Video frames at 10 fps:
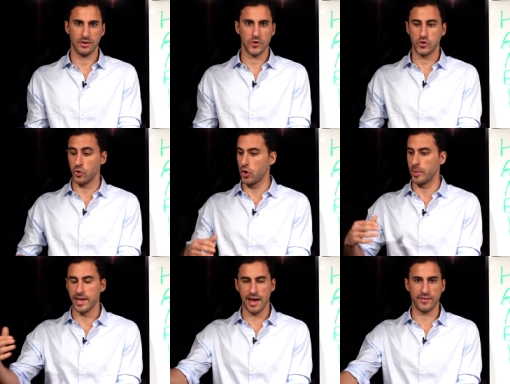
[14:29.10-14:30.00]
because you
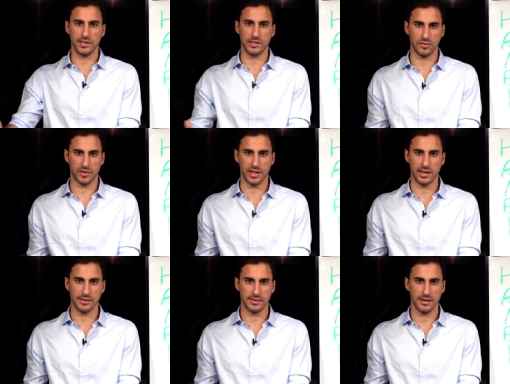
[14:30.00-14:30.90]
already have a list of
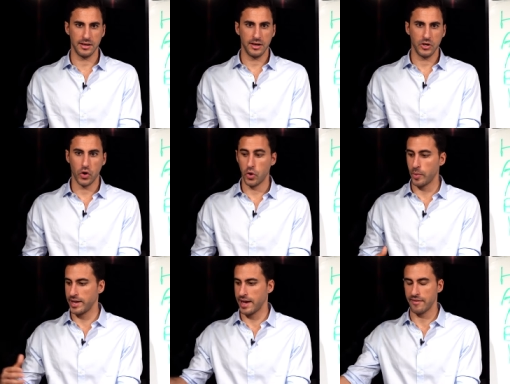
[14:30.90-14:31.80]
clients. You
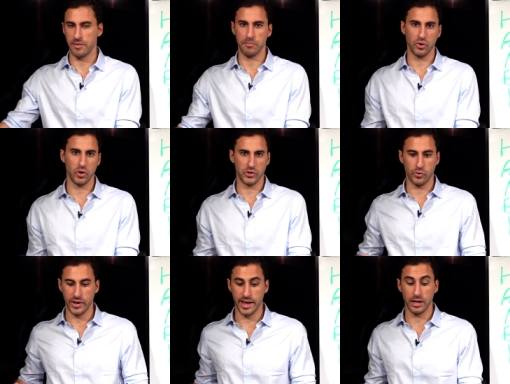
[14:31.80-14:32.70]
already have employees who
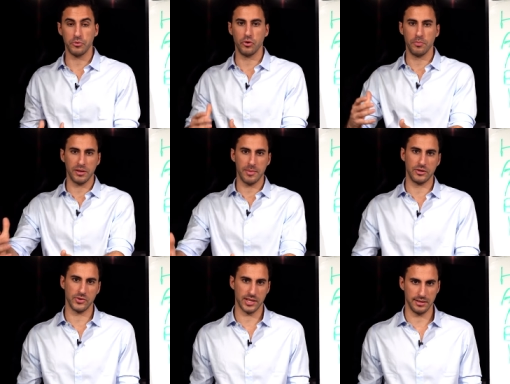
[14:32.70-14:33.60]
can help you implement
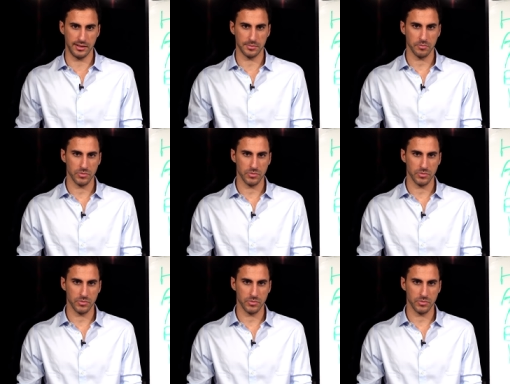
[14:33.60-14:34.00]
those ideas.